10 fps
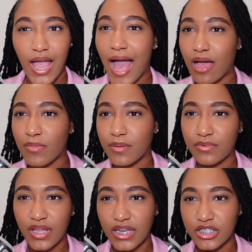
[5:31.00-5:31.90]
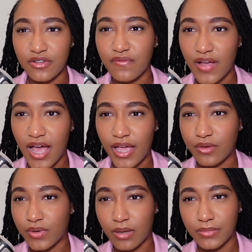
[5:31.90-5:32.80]
able to kind of
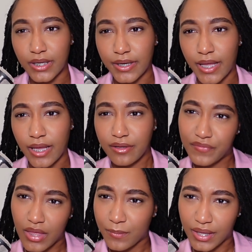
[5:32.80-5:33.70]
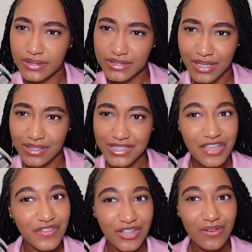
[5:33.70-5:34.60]
define what I'm looking at, if that makes sense,
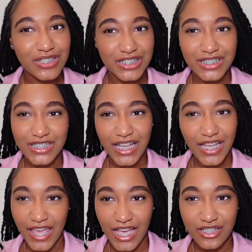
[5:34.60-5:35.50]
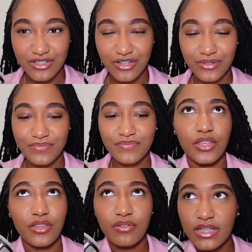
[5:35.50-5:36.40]
even though it's just like a calendar.
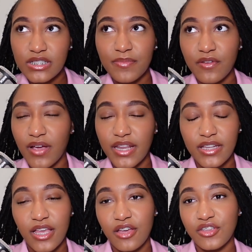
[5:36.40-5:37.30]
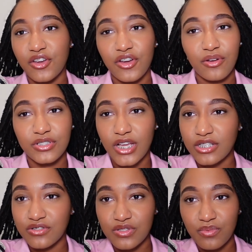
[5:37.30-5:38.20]
You need to be writing down your
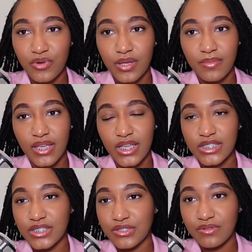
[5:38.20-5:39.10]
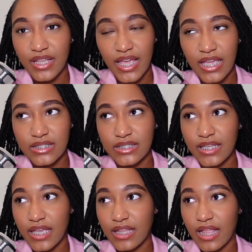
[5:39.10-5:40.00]
doctor's appointments, due dates,
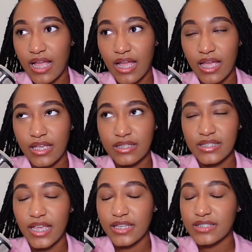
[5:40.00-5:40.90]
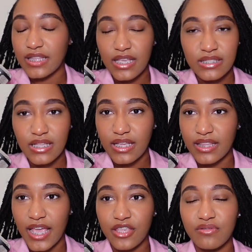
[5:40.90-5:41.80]
deadlines, things like
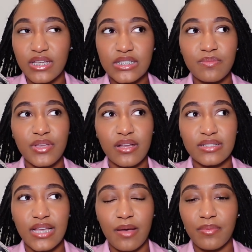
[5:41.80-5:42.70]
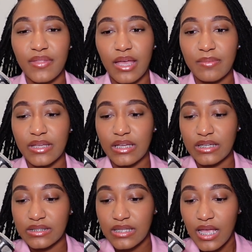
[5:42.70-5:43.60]
that. You need to be on top of that because